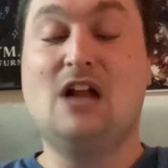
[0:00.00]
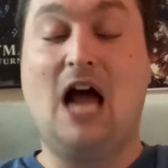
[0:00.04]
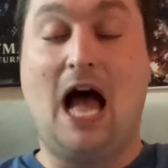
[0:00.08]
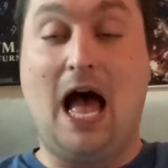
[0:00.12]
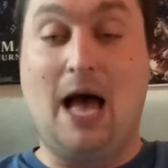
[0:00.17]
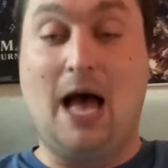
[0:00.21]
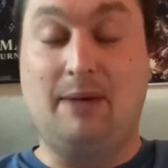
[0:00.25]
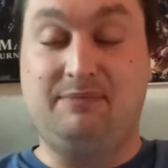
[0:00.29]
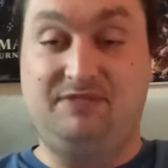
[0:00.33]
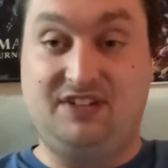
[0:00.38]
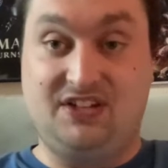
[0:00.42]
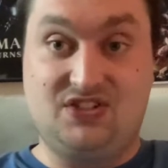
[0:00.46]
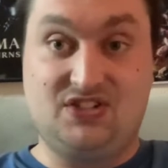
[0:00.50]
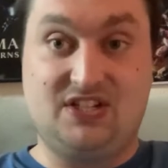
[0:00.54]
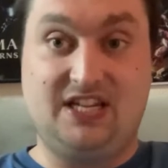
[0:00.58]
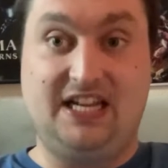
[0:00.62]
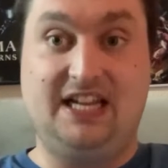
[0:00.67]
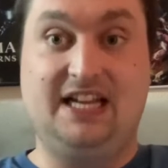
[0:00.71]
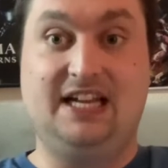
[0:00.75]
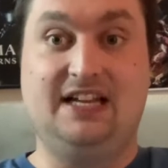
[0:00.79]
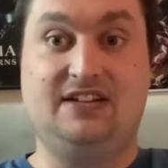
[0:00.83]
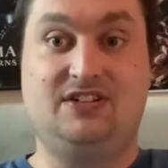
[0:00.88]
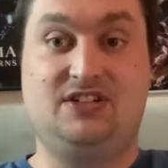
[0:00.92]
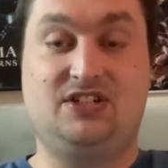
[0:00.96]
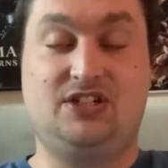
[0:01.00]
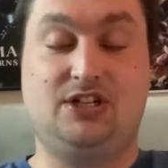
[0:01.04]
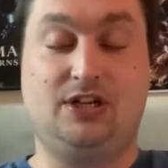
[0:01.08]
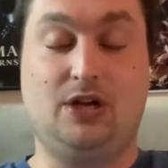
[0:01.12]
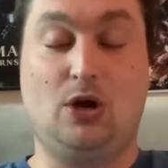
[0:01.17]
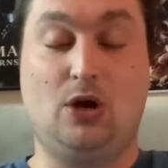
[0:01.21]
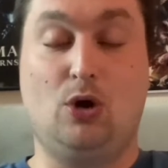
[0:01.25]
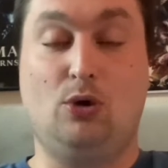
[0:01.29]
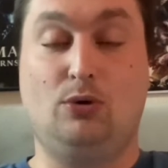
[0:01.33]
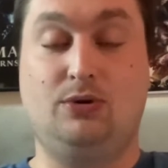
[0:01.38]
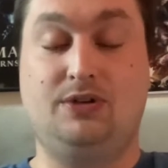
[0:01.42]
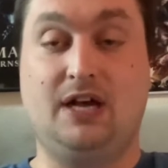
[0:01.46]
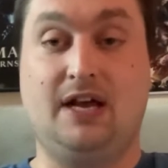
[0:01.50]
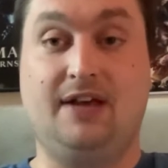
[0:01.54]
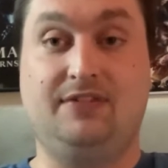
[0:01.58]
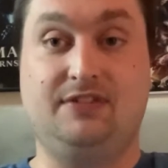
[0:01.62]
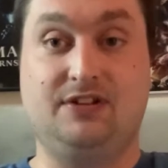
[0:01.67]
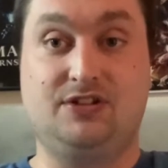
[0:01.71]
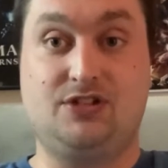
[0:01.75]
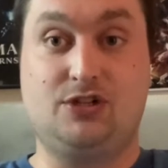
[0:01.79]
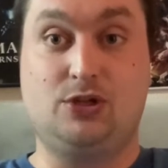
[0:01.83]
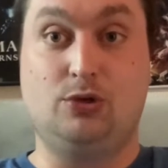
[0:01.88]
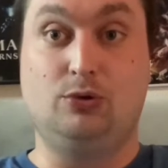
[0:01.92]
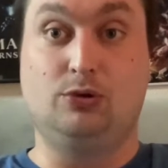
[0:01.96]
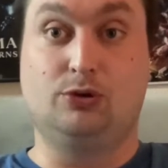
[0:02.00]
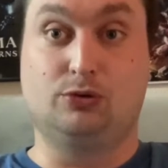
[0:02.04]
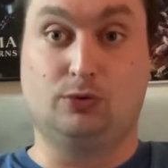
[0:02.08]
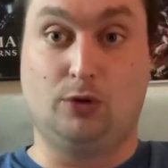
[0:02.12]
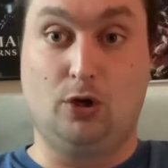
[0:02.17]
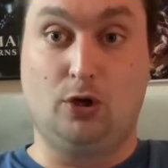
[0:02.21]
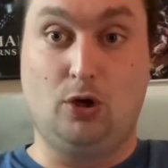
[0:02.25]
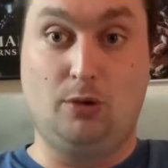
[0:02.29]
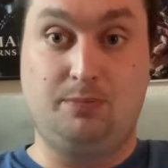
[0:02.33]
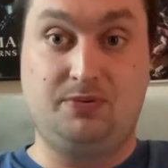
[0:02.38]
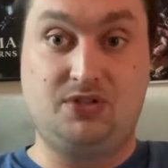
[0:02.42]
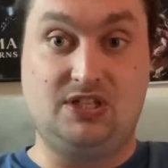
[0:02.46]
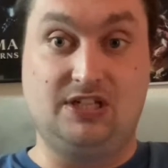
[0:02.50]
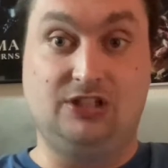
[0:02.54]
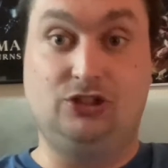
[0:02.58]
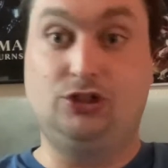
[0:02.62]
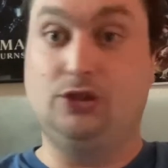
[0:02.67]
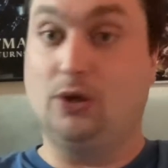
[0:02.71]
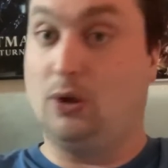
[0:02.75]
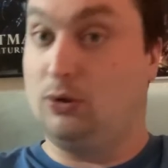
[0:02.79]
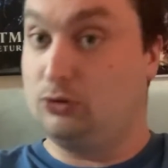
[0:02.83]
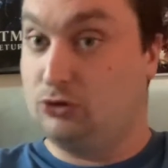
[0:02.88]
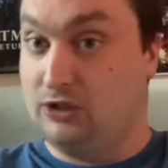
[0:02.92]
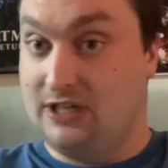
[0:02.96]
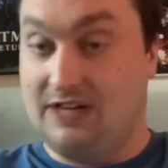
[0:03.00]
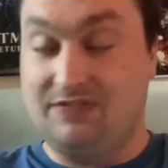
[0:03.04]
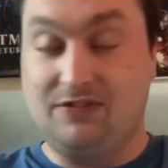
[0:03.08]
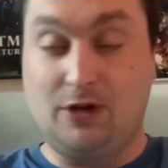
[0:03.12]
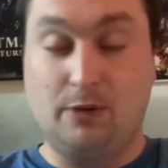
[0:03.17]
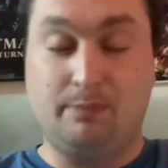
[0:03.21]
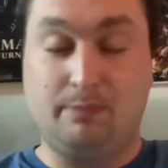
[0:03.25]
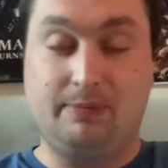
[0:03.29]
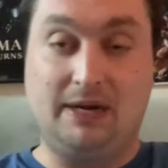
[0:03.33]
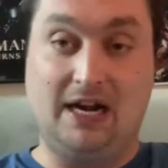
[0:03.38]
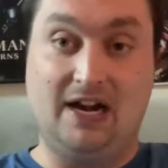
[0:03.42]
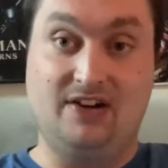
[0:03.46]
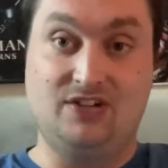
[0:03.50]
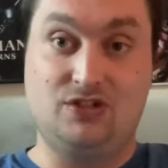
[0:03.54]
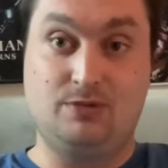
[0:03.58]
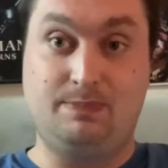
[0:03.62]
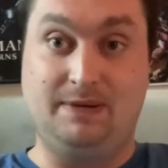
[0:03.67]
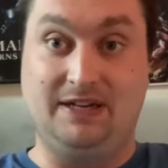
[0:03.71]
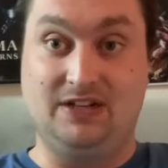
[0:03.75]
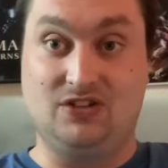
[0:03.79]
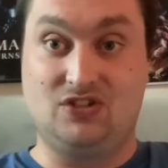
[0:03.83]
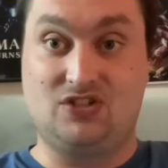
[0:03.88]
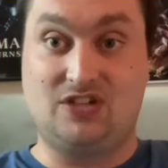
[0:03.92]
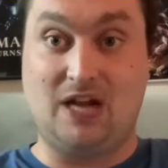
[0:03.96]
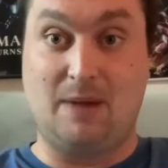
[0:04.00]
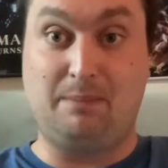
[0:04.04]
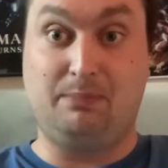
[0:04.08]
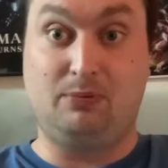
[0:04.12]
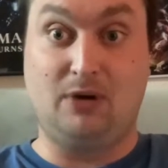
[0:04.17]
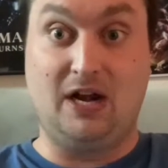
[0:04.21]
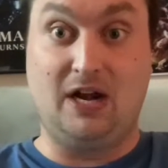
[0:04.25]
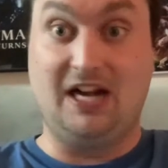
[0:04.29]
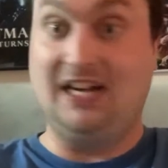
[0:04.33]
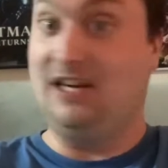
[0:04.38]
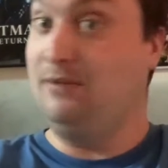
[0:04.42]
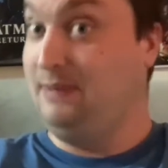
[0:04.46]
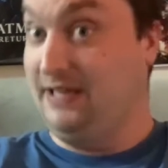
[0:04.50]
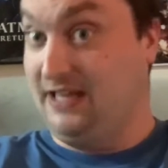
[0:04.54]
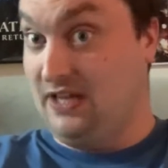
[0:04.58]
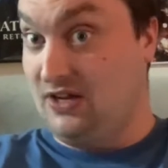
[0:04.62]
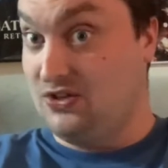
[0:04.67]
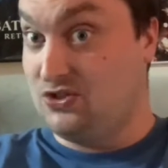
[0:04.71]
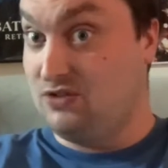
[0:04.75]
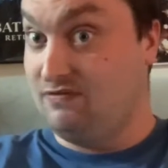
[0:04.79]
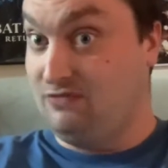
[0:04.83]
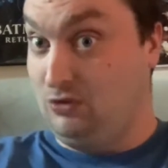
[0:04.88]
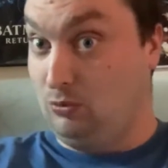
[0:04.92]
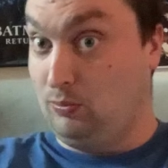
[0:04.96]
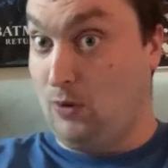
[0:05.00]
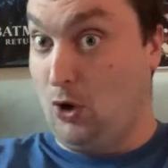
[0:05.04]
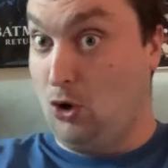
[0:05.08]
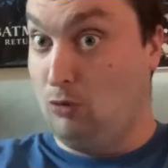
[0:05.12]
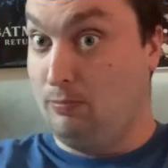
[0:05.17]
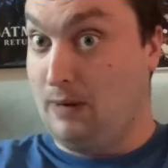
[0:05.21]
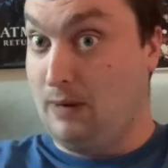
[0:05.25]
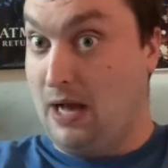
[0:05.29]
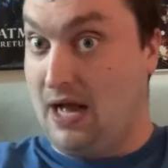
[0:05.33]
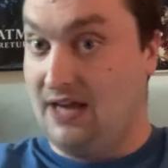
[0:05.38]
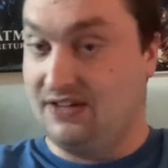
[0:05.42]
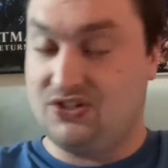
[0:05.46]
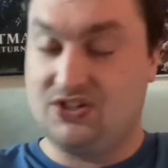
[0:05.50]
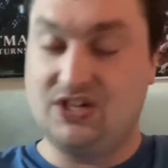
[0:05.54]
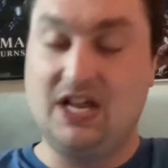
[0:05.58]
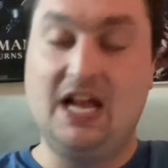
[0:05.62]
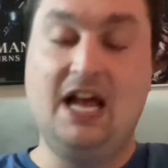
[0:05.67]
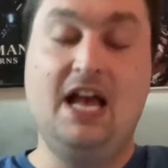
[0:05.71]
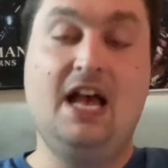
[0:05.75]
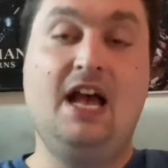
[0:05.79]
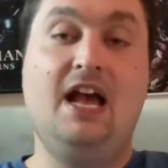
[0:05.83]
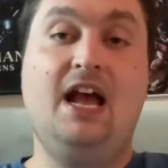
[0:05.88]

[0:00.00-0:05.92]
Obviously, it showed the two groups, the children and their parents, being separated because of the robots.